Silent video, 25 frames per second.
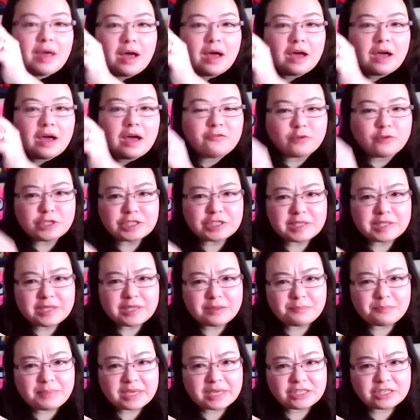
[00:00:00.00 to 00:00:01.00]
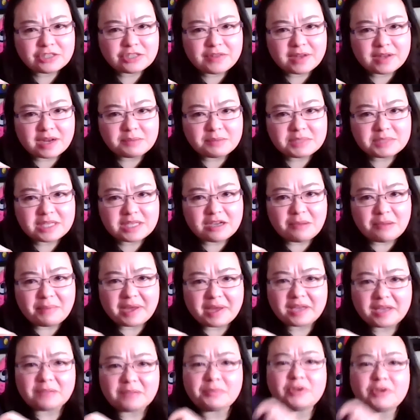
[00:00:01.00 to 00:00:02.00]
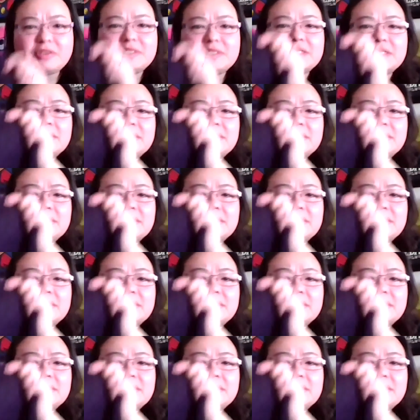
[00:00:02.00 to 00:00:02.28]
Unfortunately, the picture that I'm seeing on my computer is a